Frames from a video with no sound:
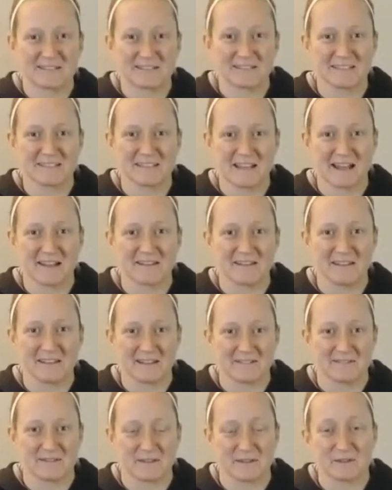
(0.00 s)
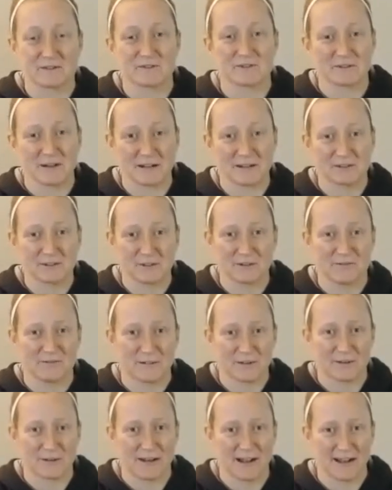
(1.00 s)
This is Kelly Given, the Director of
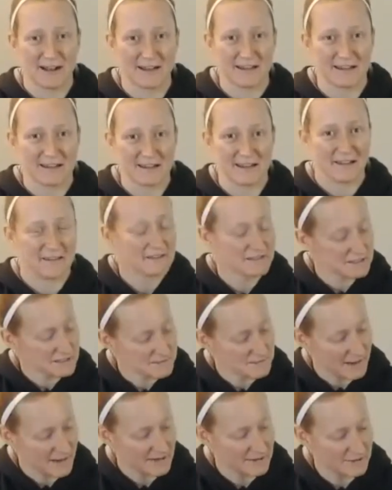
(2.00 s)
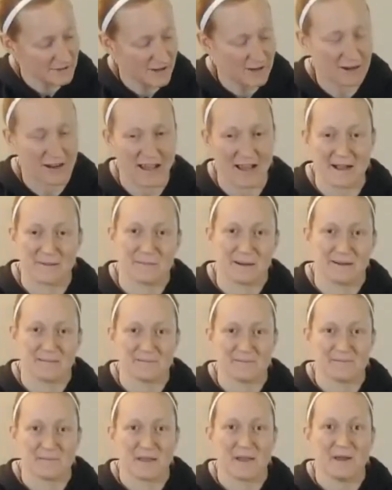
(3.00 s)
Field Hockey, and this is my dog, Emma.